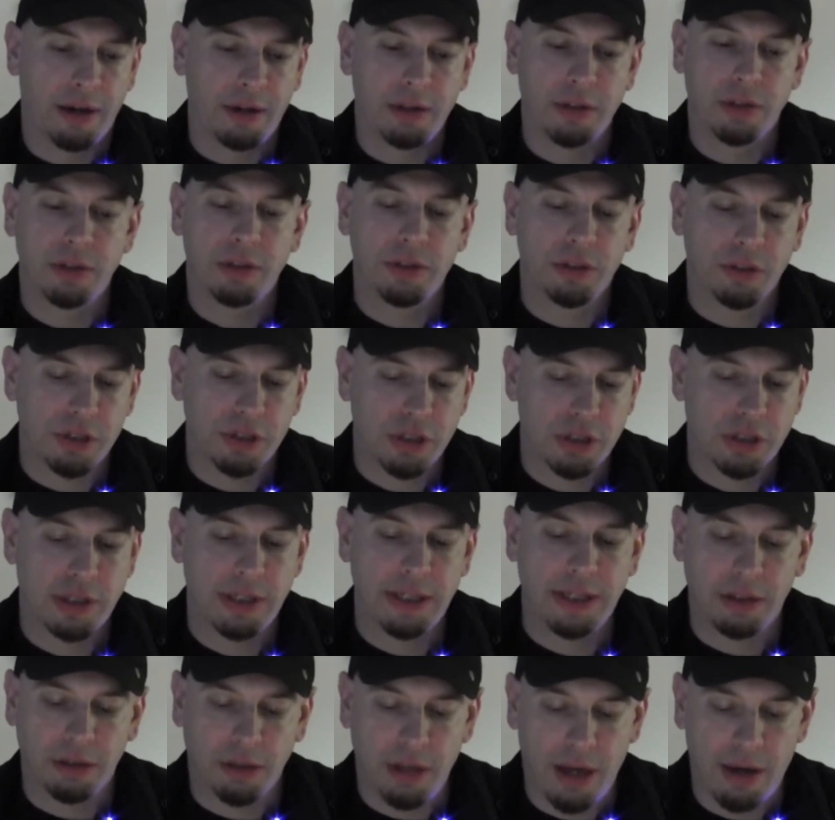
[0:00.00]
You'll
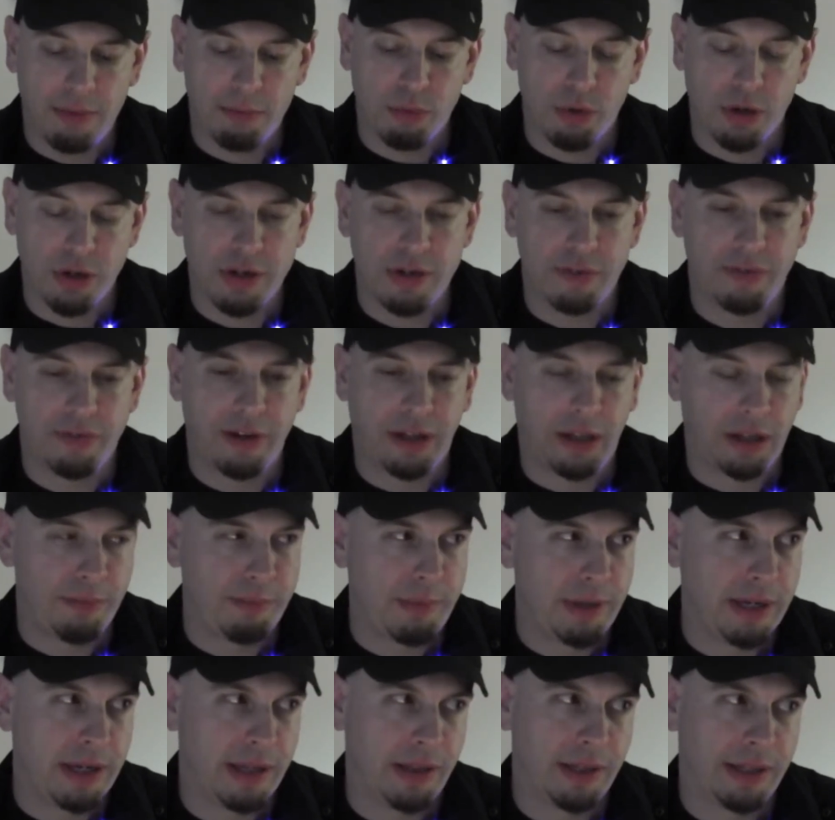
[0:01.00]
see a lot more
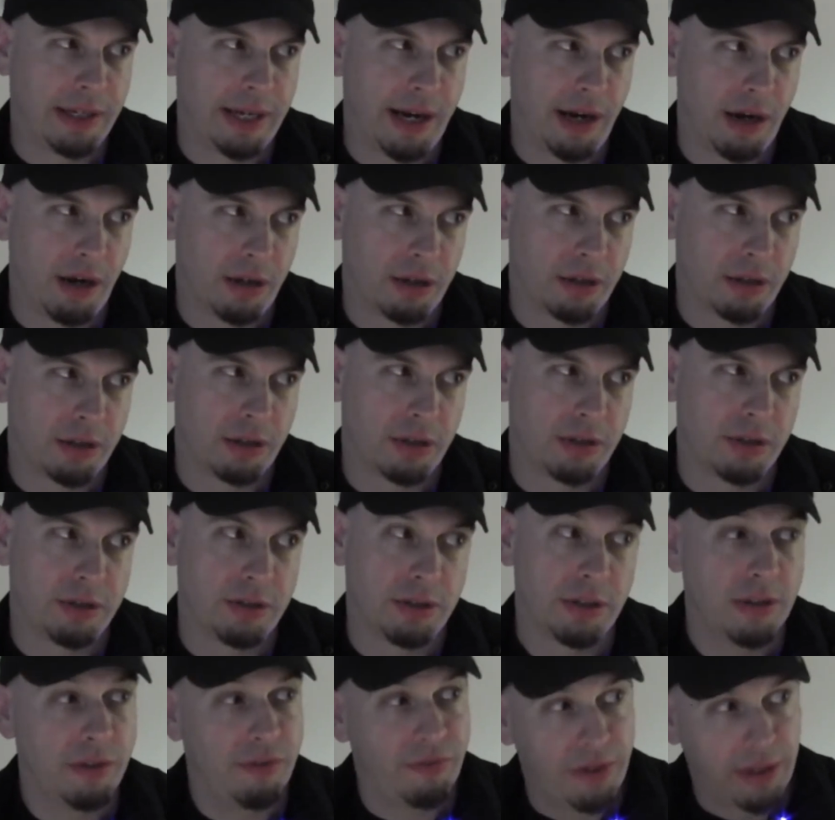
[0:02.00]
development in the
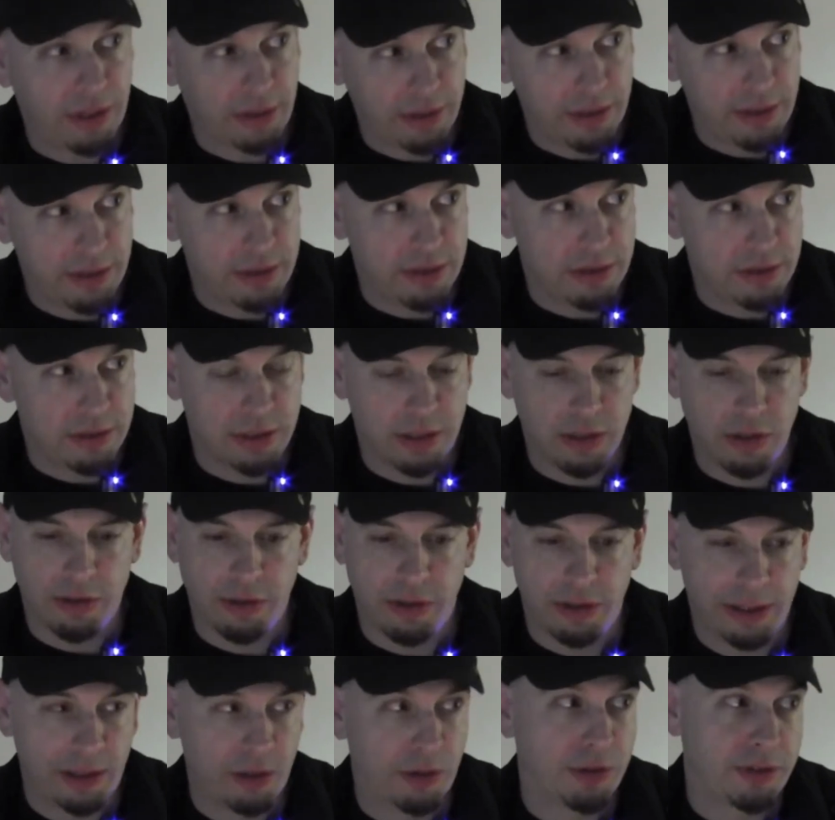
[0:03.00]
characters and the villains.
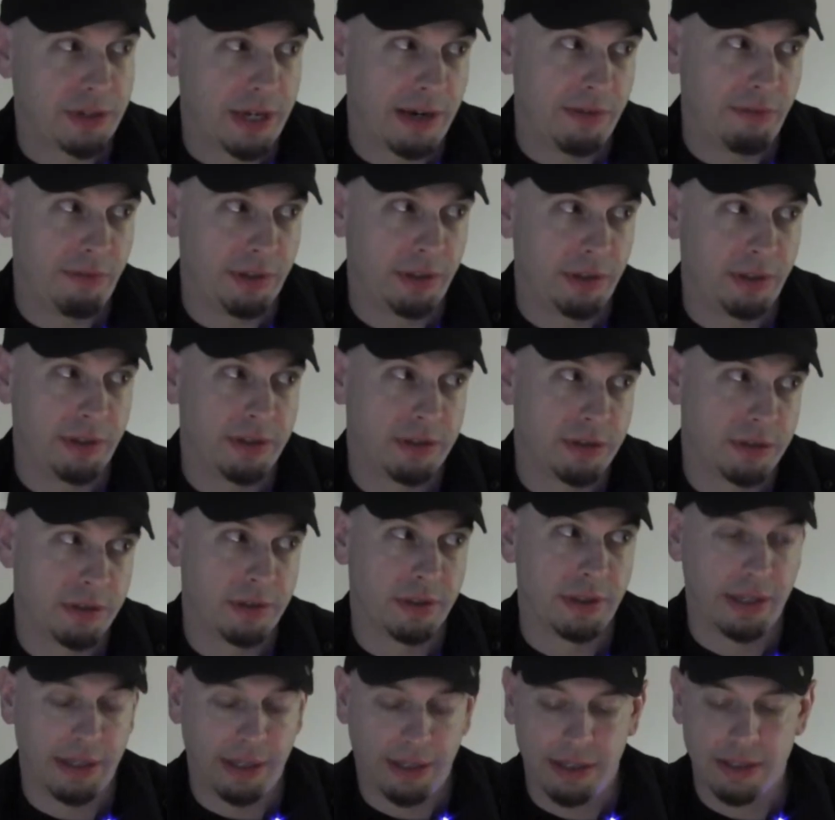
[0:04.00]
Our heroes and
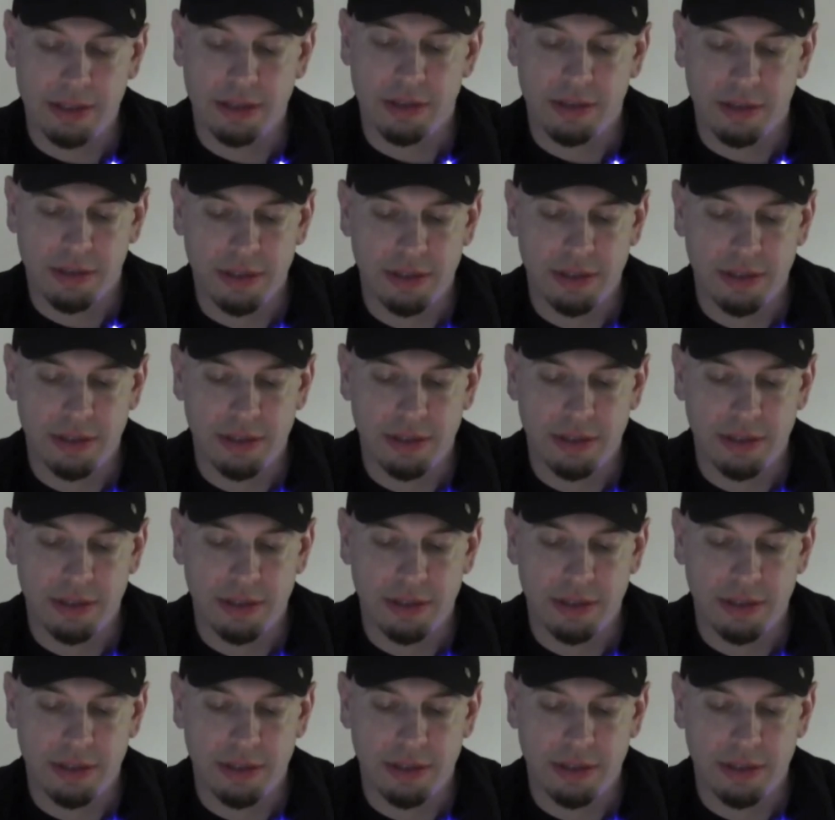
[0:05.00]
villains. Like it's